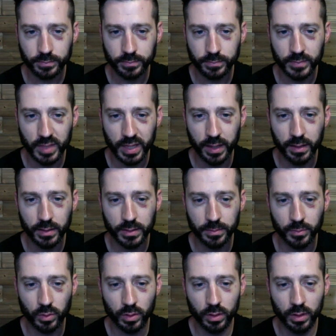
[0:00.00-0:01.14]
Okay, some
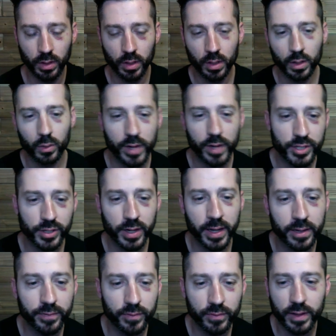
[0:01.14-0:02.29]
more. Raise your
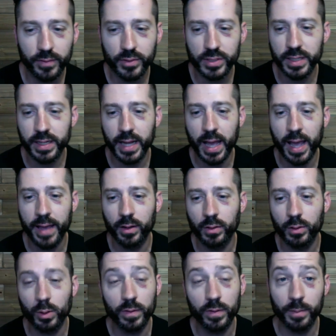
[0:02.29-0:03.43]
hand if you've ever said, I
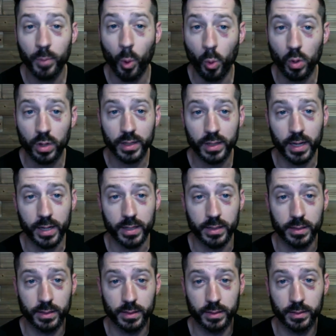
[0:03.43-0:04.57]
don't know if I'm
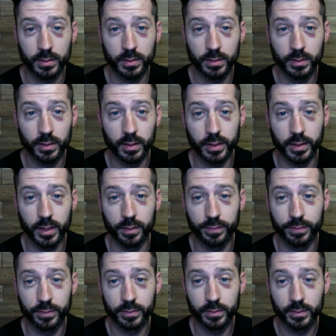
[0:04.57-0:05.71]
organized
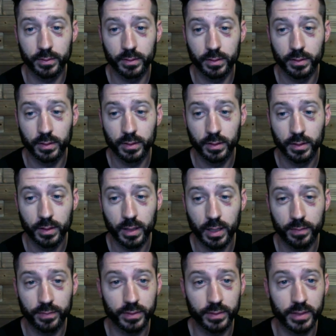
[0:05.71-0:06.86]
enough.
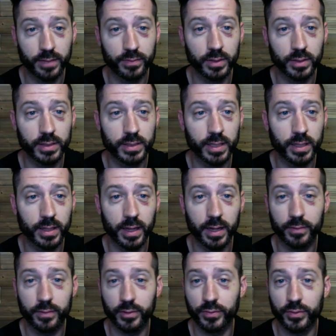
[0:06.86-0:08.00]
I've definitely said that
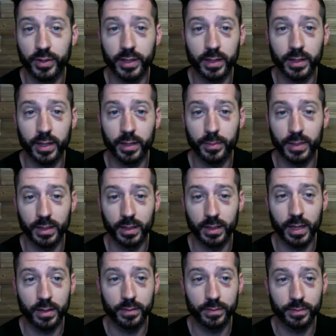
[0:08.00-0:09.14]
every freaking day of my
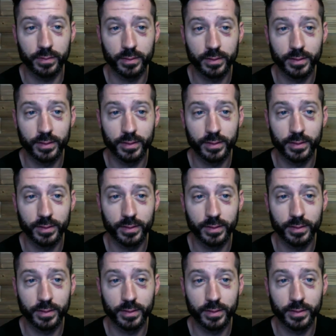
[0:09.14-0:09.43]
life.